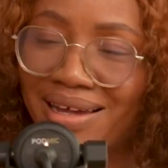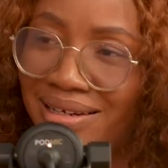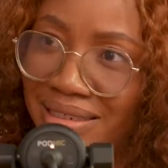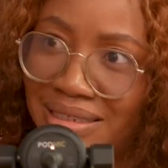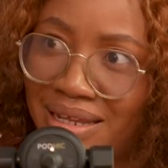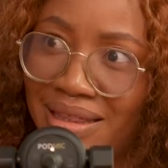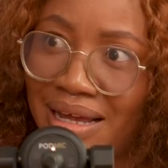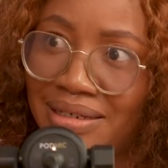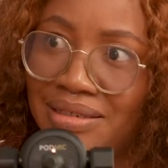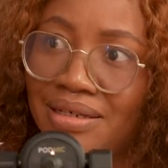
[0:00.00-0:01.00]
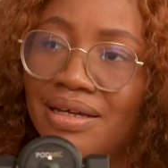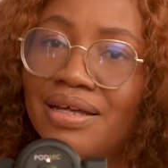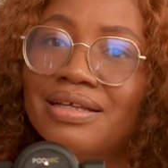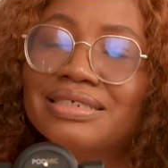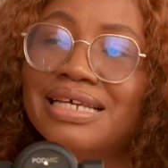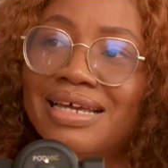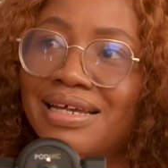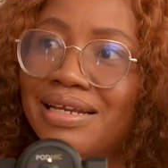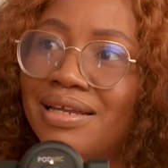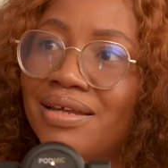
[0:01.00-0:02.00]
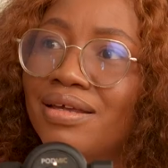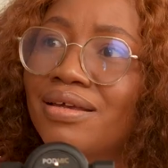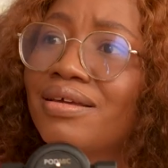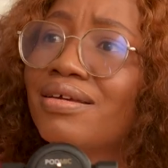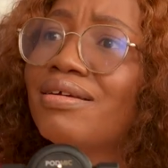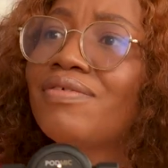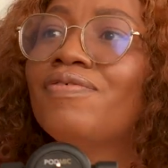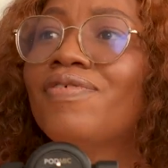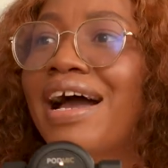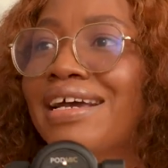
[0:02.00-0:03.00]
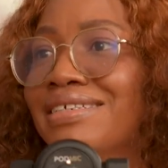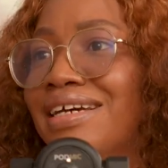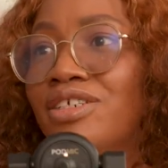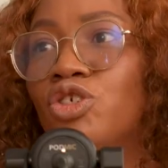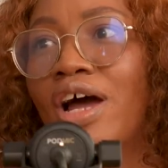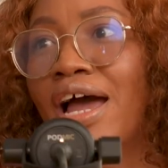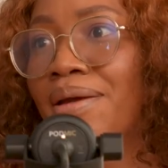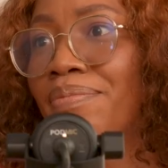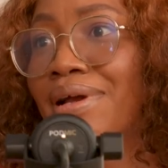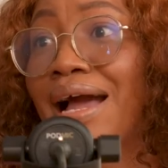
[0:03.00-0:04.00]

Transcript: Understand that. Secondly, find a tribe.